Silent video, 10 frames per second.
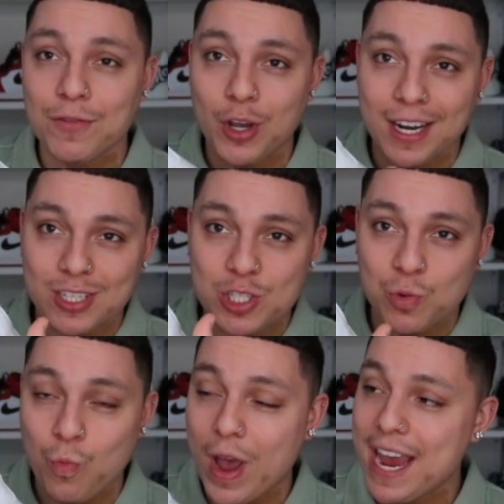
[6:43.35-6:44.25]
You got this
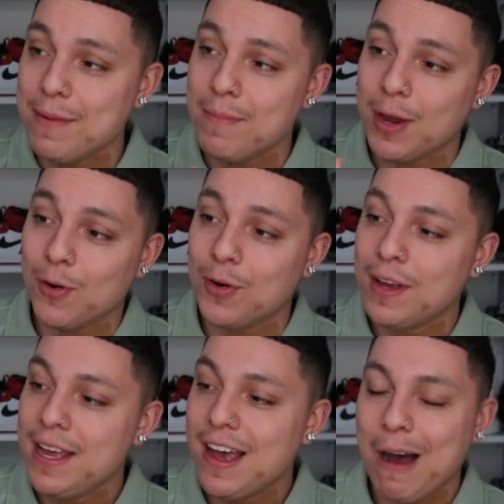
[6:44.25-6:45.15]
suede middle,
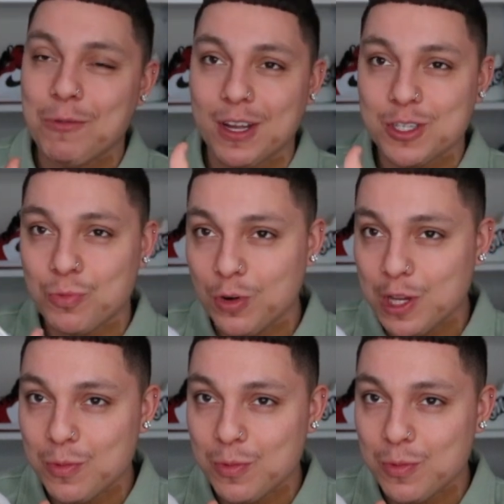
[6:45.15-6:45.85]
um, you got this really,